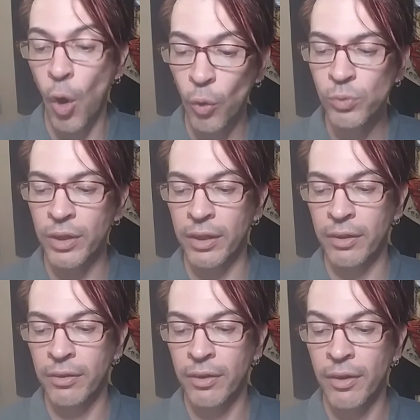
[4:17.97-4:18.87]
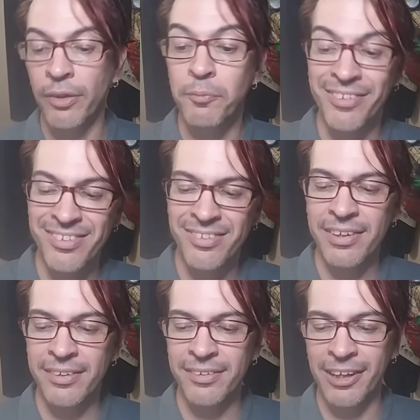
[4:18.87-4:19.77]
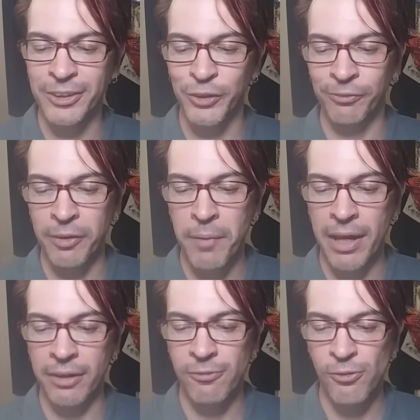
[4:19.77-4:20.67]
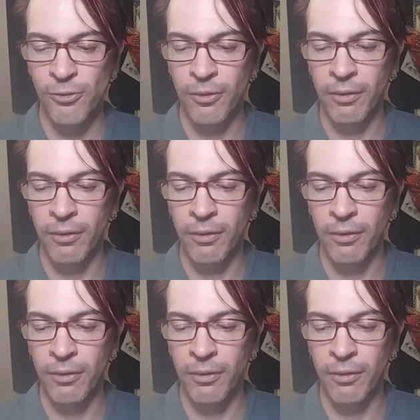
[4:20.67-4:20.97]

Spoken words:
only the pristine nature remains.